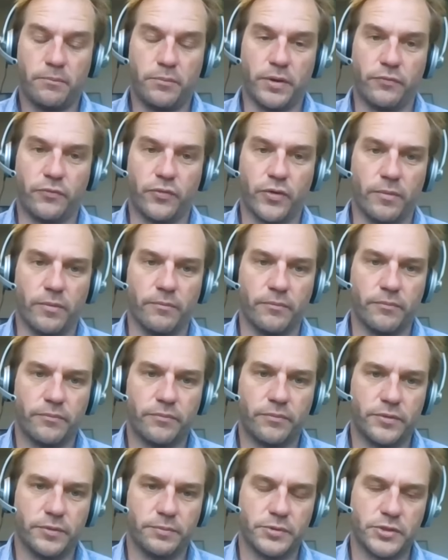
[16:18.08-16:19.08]
But
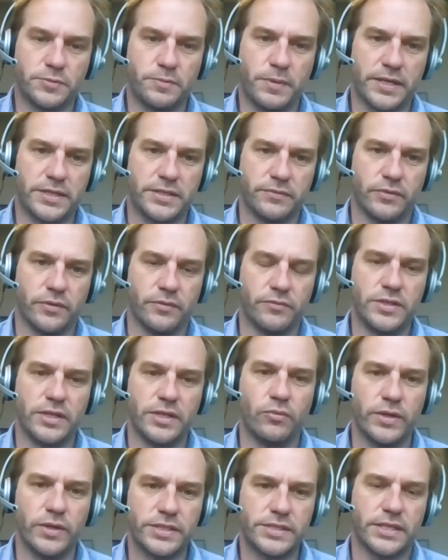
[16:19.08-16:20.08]
from the perspective of
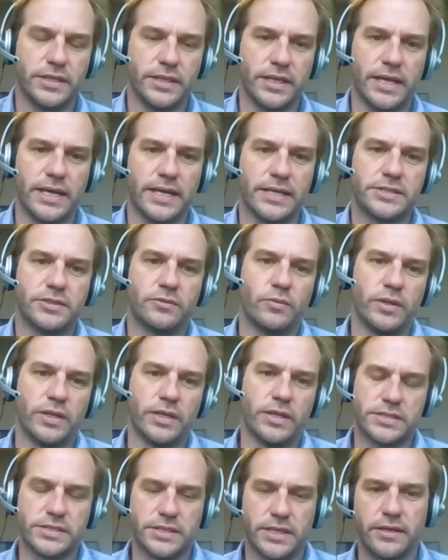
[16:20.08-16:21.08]
de-risking the asset
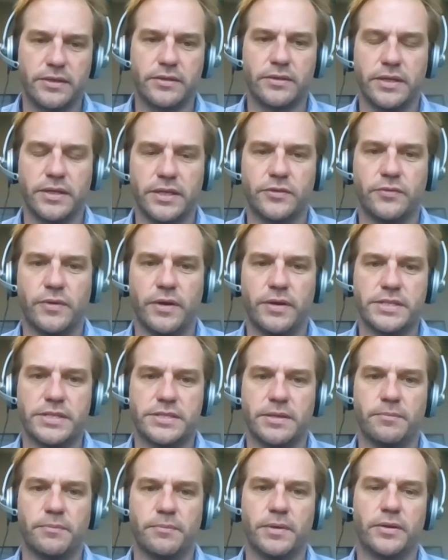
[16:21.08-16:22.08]
within a cycle, it's very
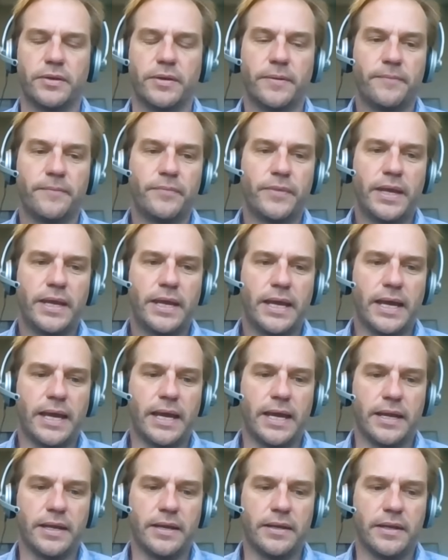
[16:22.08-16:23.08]
similar.
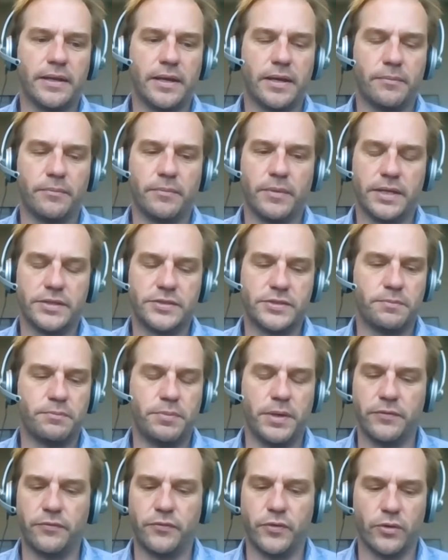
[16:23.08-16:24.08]
And um, it's a
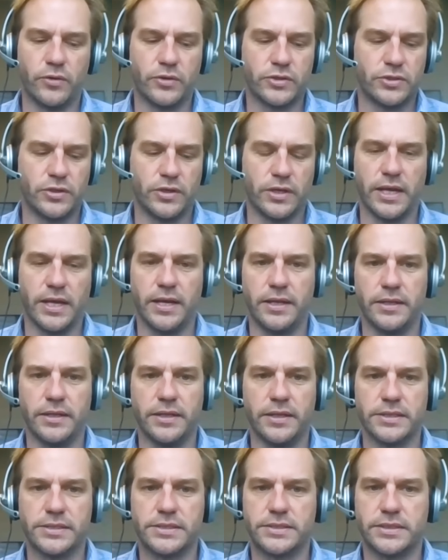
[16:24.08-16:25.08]
big focus on getting
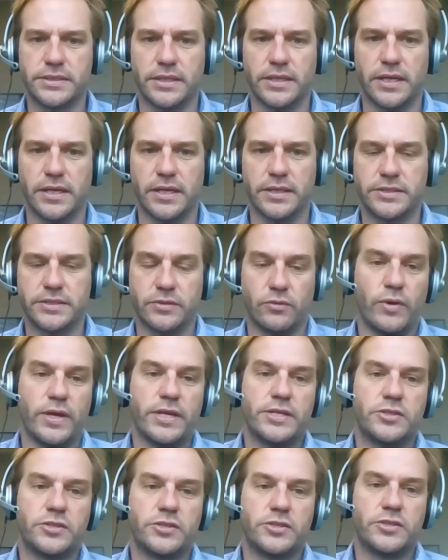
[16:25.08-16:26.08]
this. Uh, it's a
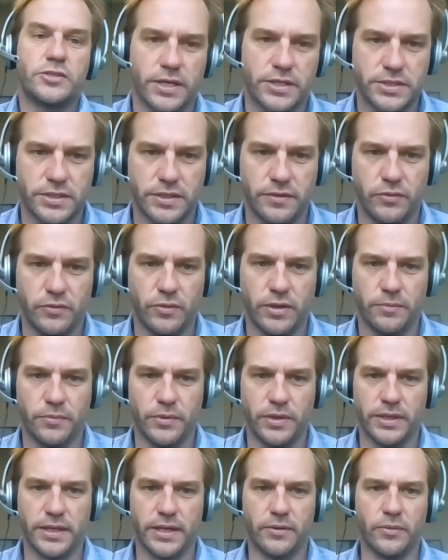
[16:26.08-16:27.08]
race to production, if you want to
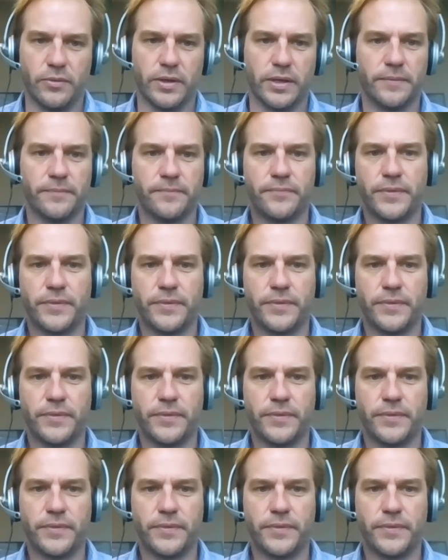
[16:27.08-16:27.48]
put it that way.